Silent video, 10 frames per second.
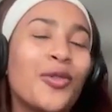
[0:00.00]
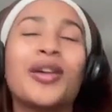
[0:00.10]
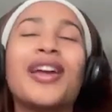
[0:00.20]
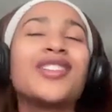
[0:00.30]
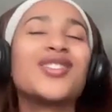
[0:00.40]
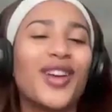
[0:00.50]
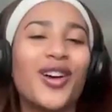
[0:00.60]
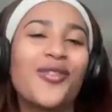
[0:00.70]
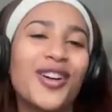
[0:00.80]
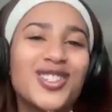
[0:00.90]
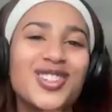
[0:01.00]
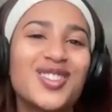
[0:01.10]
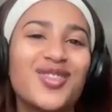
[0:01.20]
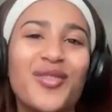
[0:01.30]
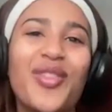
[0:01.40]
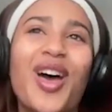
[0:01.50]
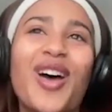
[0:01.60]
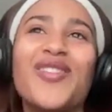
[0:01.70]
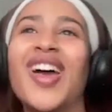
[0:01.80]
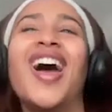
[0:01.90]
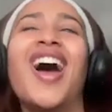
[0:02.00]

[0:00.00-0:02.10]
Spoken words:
or answering questions from them.